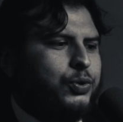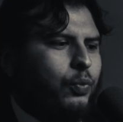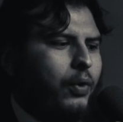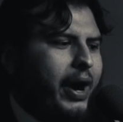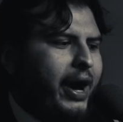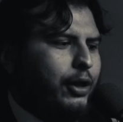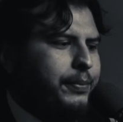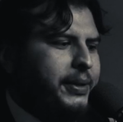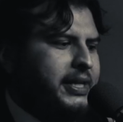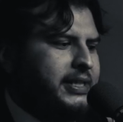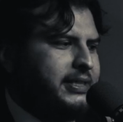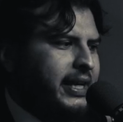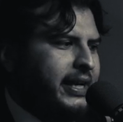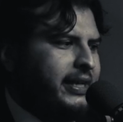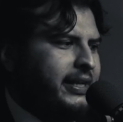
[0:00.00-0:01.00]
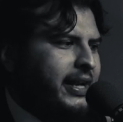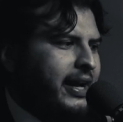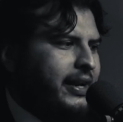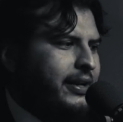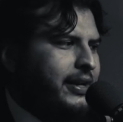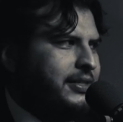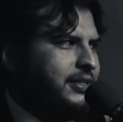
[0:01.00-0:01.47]
It's wild because like
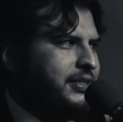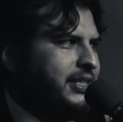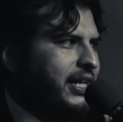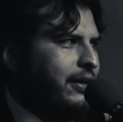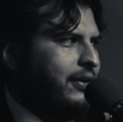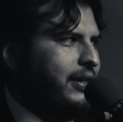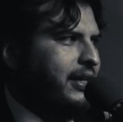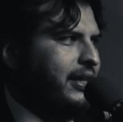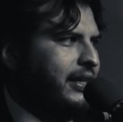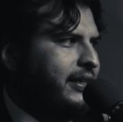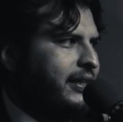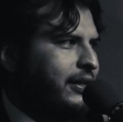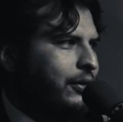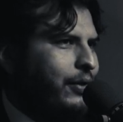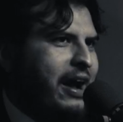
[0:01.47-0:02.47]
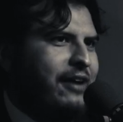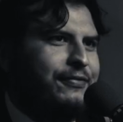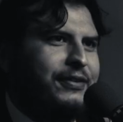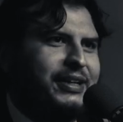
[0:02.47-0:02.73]
not necessarily like the graphic